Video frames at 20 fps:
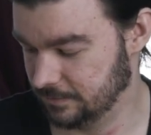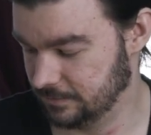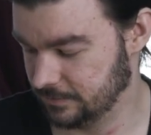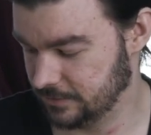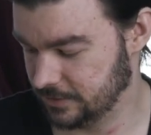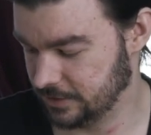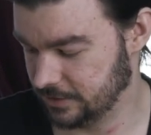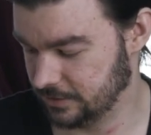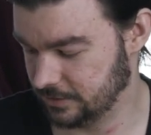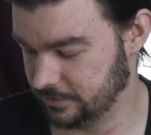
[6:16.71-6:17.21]

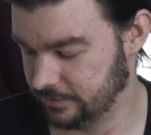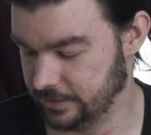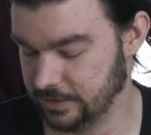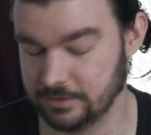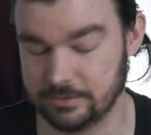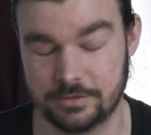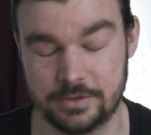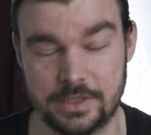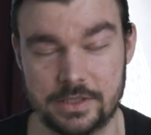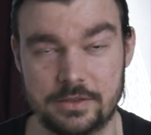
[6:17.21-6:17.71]
So
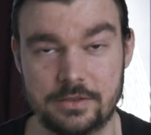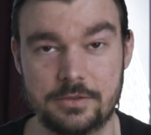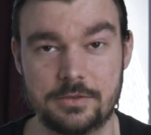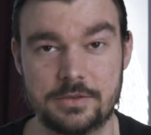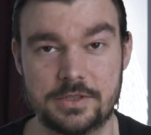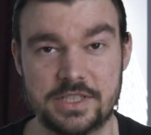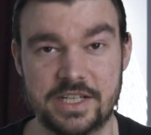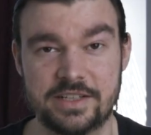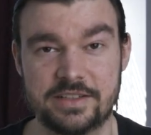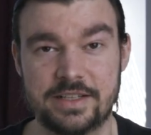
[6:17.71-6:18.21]
feel free to
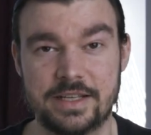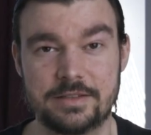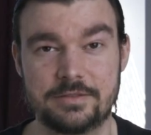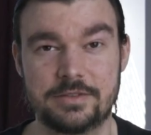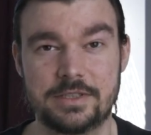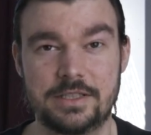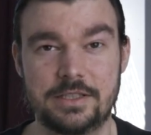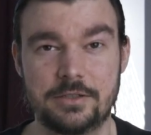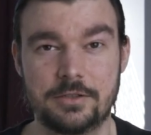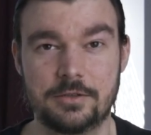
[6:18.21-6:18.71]
check that
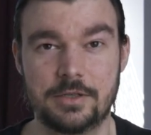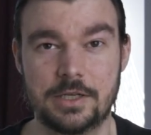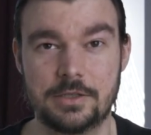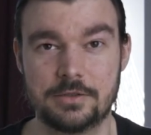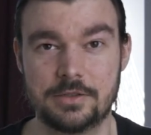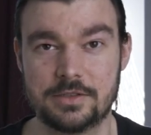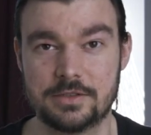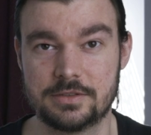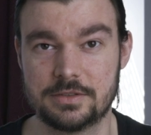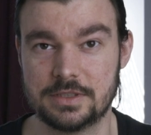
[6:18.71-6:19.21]
video
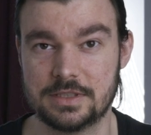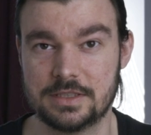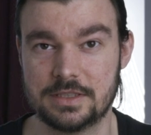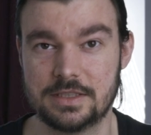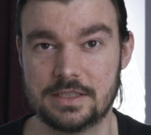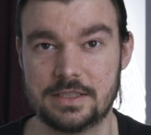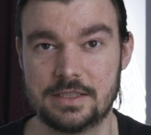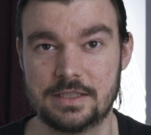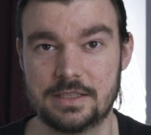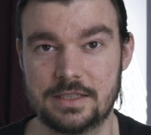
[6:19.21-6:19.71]
out.
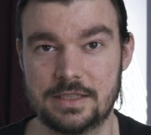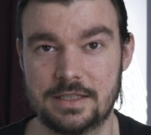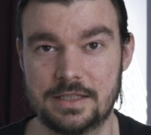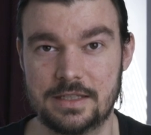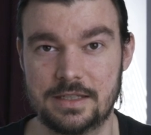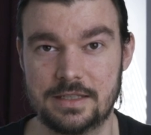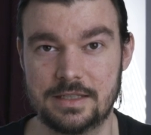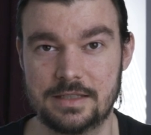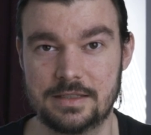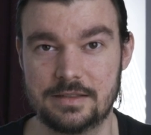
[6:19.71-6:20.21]

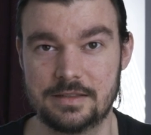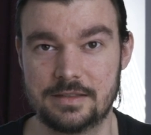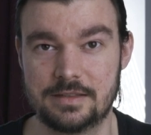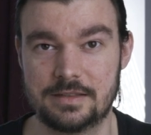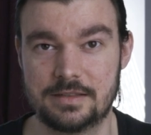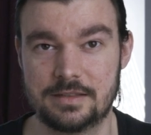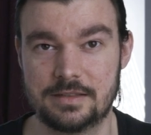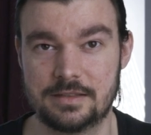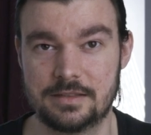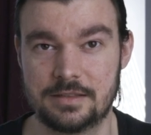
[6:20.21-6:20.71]
And
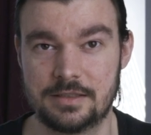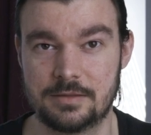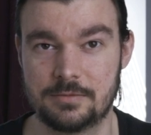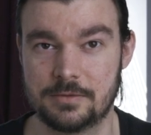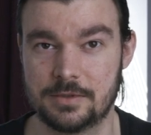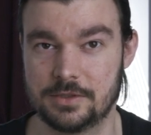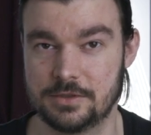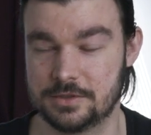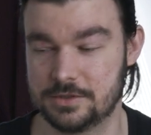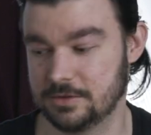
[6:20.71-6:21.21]
I'm
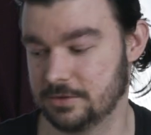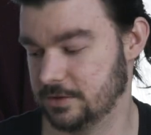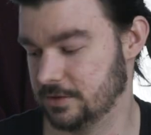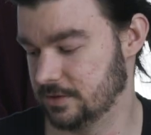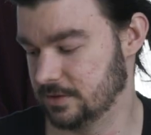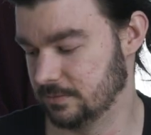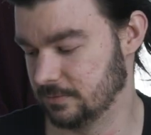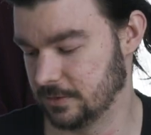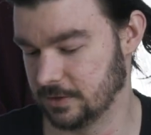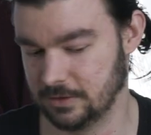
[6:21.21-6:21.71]
going to show you
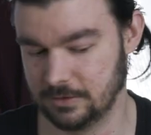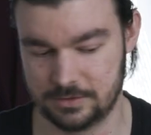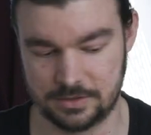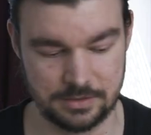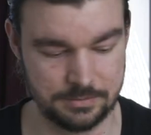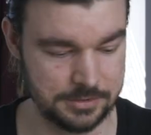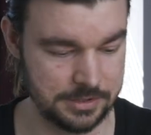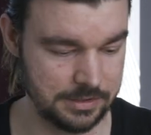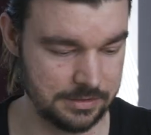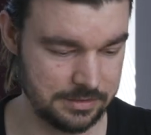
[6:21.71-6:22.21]
some
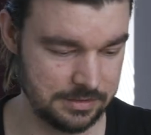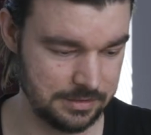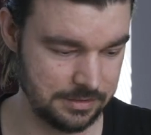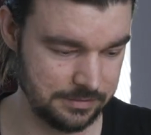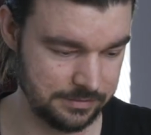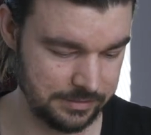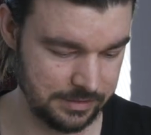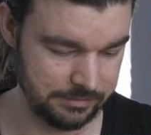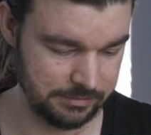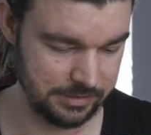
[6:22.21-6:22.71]
close-up shots
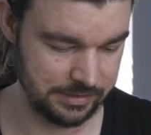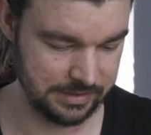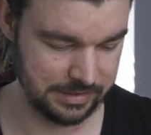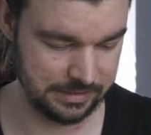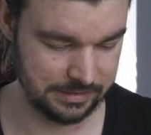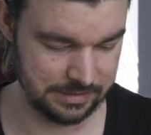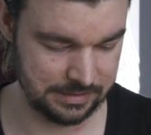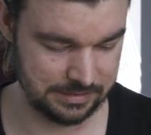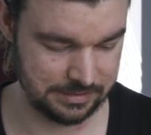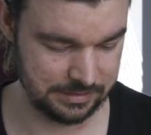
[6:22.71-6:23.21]
of
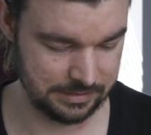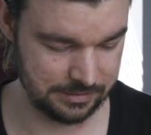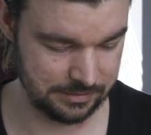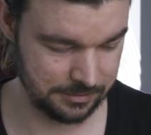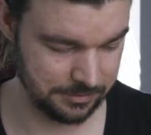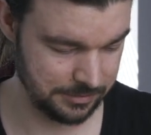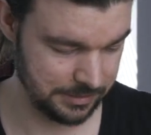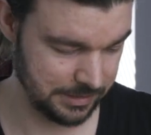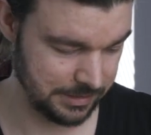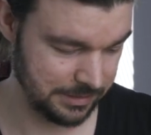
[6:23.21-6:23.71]
everything that's
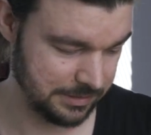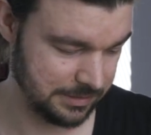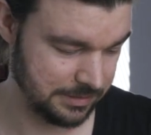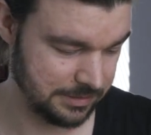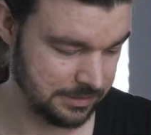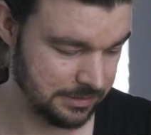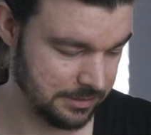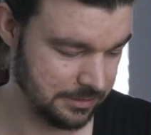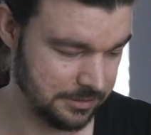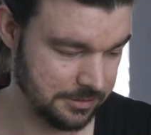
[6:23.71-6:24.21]
included,
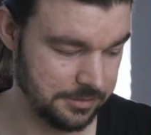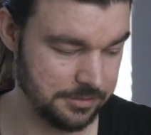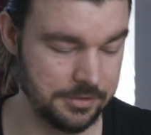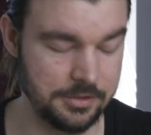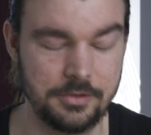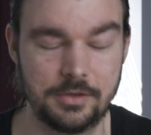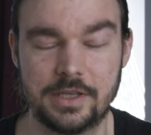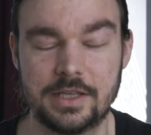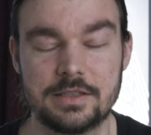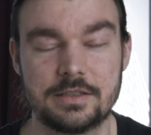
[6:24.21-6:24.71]
so
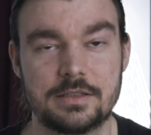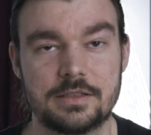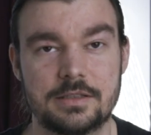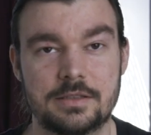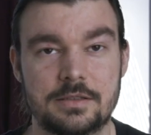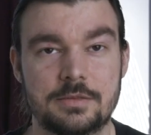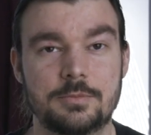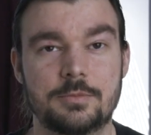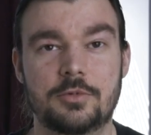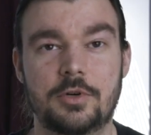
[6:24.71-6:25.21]
you get a
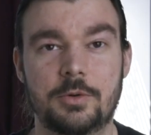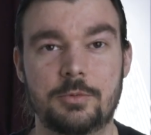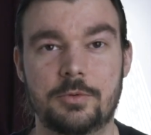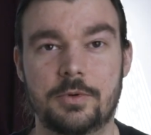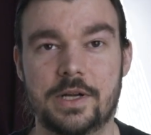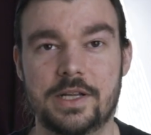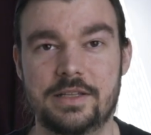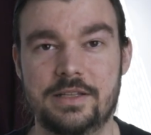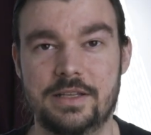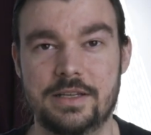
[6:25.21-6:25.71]

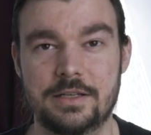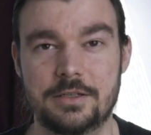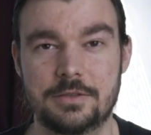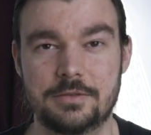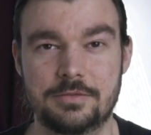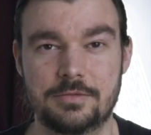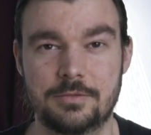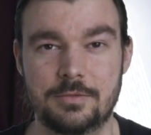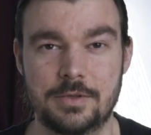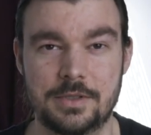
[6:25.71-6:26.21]
proper idea
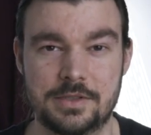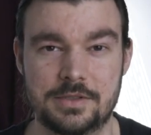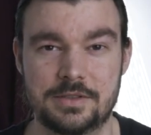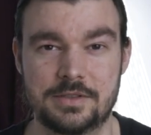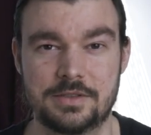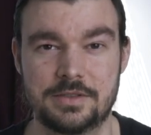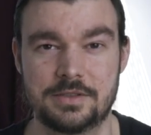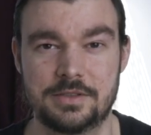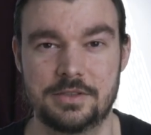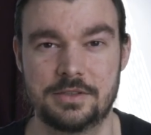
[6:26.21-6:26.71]
of what
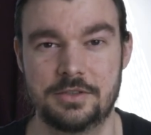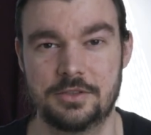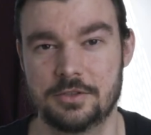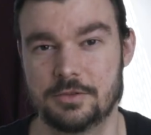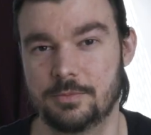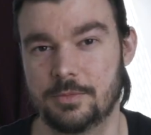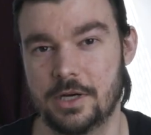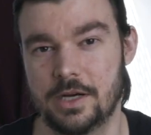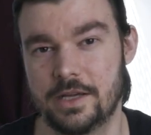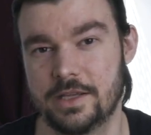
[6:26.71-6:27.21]

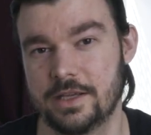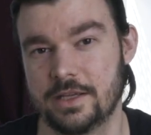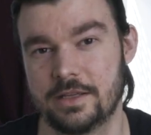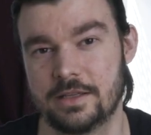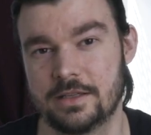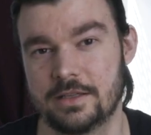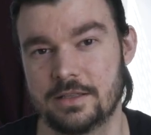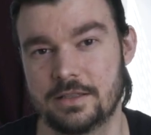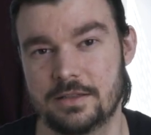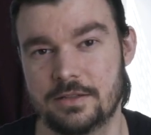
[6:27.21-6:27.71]
you're
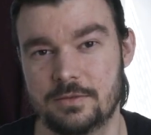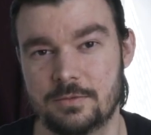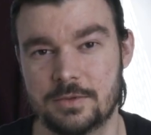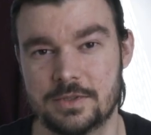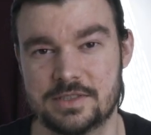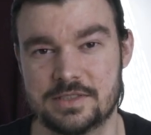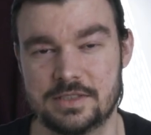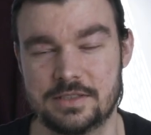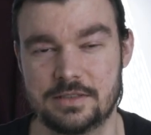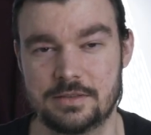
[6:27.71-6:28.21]
buying and
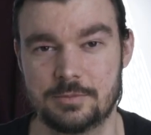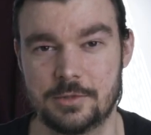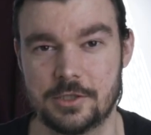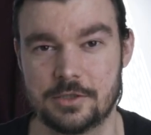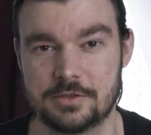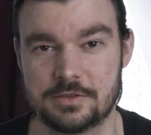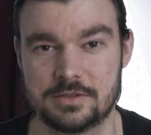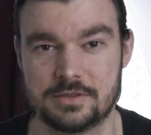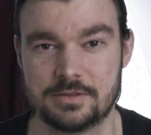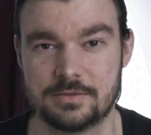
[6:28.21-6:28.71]
what's in the
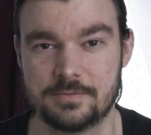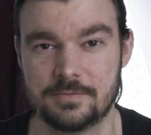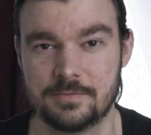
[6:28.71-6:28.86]
box.